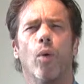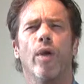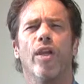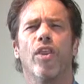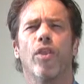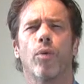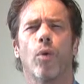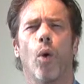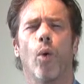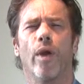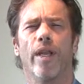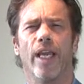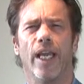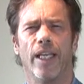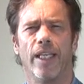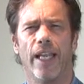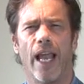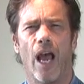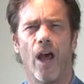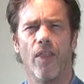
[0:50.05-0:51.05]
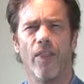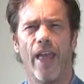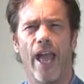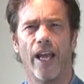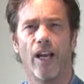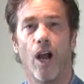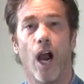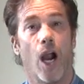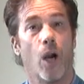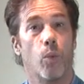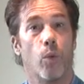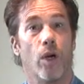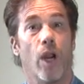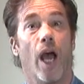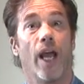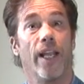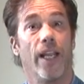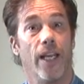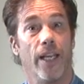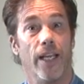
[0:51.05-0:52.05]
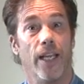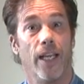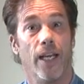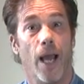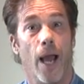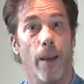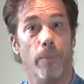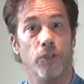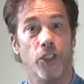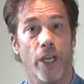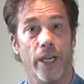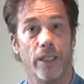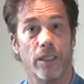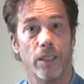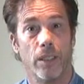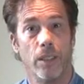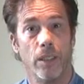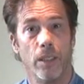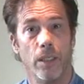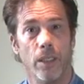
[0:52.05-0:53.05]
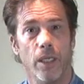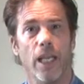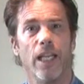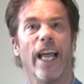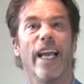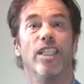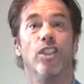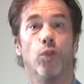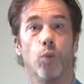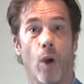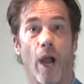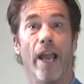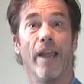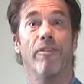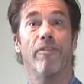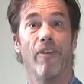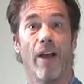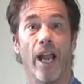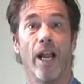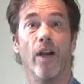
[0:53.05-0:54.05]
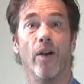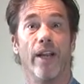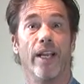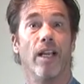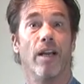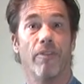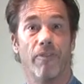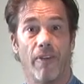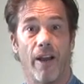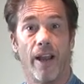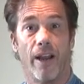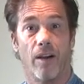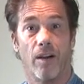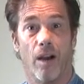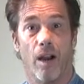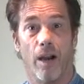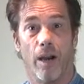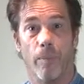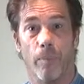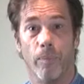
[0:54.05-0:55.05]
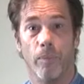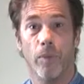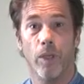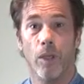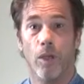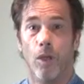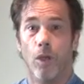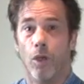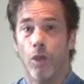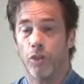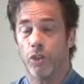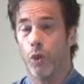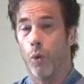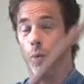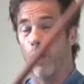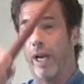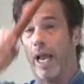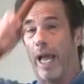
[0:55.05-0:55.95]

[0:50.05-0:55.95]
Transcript: we throwing it down that hard? We're not hitting an object, like dry firing a firearm. So what